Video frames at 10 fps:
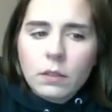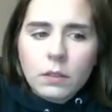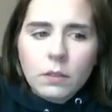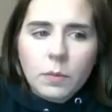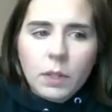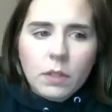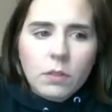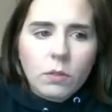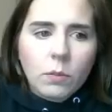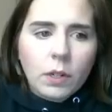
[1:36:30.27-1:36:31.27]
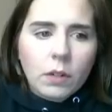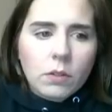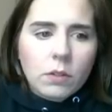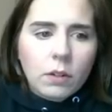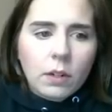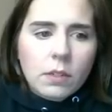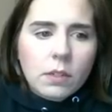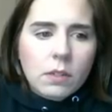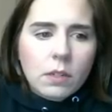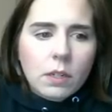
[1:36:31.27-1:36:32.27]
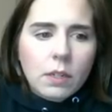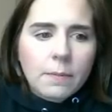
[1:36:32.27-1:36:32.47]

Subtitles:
Let's make this a little bigger so you guys can see.